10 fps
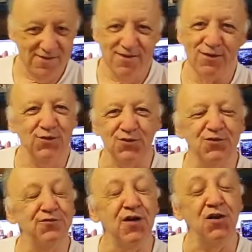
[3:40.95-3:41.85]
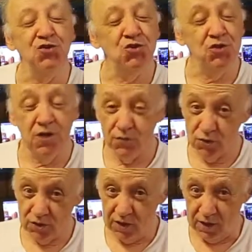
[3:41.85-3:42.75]
the fun just never
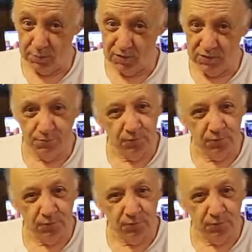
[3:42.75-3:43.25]
stops.